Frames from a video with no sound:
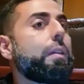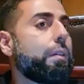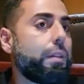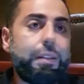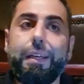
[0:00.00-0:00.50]

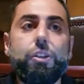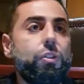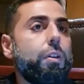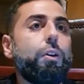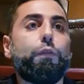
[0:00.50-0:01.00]
Teacher,
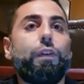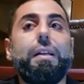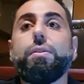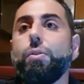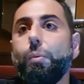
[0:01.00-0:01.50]
your
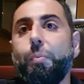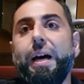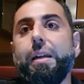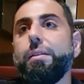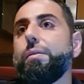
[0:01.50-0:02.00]
friends, your
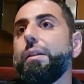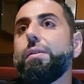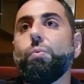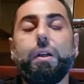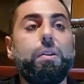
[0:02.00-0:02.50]
parents, this
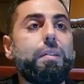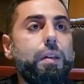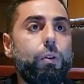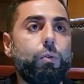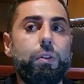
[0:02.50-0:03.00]
is what you see
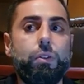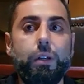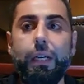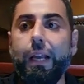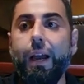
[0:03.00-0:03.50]
on Twitter.
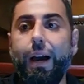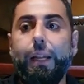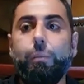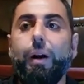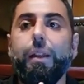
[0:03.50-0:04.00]

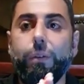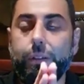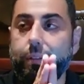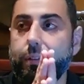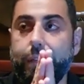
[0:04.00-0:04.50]
And by the way,
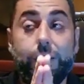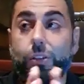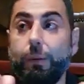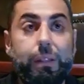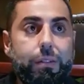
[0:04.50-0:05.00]
this is
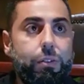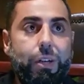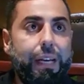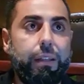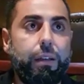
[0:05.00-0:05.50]
extremely
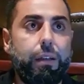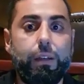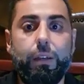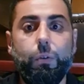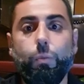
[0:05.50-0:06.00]
distracting. Like,
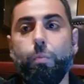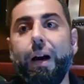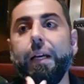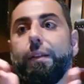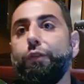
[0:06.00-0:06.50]
you
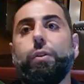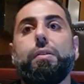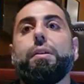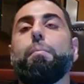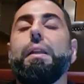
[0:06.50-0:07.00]
might, for
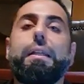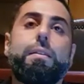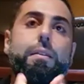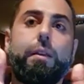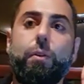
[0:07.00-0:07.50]
example, let's
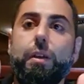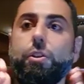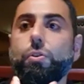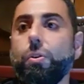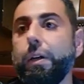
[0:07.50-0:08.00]
say you
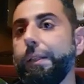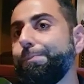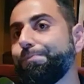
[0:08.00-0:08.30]
enjoy,